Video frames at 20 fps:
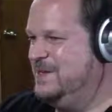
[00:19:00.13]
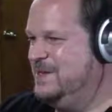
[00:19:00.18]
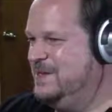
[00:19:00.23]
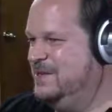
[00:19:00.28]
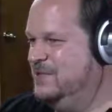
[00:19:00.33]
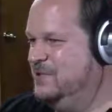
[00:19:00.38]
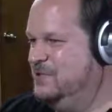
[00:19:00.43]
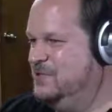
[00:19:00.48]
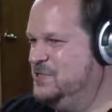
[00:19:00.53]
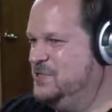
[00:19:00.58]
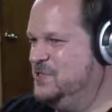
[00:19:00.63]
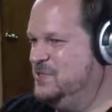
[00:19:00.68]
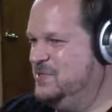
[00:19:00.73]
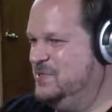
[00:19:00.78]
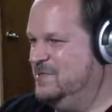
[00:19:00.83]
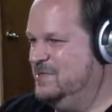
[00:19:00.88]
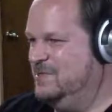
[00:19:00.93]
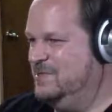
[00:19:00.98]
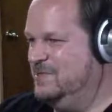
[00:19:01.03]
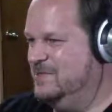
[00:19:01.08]
here's
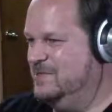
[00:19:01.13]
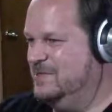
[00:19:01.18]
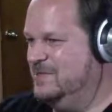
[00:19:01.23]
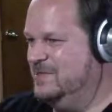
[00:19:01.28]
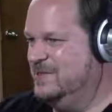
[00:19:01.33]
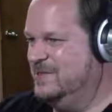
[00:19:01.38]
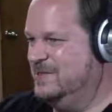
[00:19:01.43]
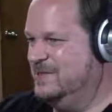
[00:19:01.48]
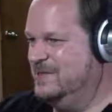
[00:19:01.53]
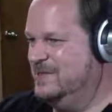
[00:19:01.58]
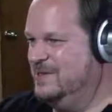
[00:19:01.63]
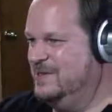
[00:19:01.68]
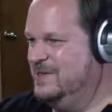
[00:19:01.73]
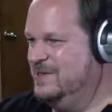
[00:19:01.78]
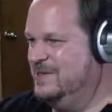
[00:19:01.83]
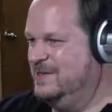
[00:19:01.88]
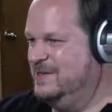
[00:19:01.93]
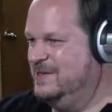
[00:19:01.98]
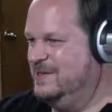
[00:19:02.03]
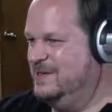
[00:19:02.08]
the,
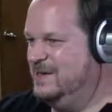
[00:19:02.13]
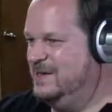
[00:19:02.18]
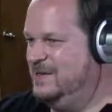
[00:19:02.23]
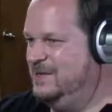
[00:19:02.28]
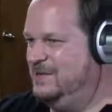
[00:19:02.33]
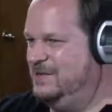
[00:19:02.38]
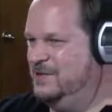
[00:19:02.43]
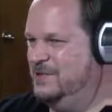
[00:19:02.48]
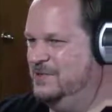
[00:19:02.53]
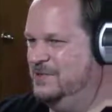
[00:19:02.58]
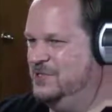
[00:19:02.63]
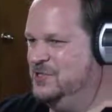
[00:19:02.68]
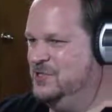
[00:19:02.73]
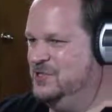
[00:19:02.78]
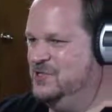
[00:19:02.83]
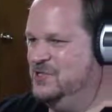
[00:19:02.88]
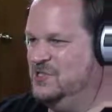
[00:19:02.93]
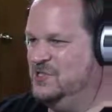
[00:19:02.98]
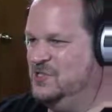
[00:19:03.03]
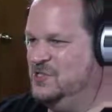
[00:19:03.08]
I don't know what she
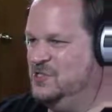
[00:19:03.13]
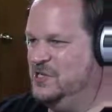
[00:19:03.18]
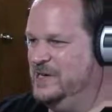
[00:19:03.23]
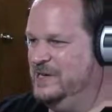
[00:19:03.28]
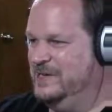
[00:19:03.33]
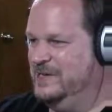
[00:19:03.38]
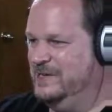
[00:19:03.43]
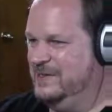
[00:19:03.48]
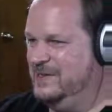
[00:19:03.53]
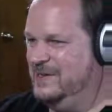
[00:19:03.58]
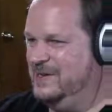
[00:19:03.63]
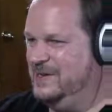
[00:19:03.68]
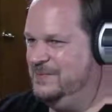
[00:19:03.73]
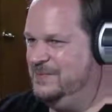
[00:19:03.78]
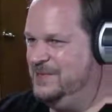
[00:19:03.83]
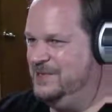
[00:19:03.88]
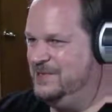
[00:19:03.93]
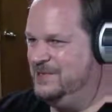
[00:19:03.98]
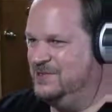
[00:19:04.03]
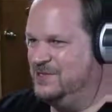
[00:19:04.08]
is, Enchanted
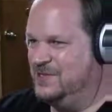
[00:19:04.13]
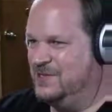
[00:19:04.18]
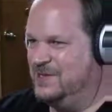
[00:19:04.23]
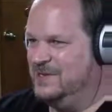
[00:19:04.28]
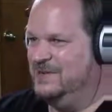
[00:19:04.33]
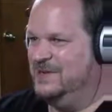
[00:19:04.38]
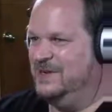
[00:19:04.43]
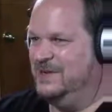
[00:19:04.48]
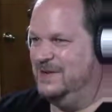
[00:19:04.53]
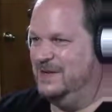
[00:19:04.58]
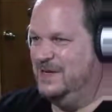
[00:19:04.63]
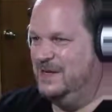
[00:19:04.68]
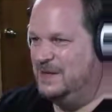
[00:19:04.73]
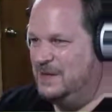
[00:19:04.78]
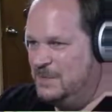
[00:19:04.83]
Goblet or something. Okay.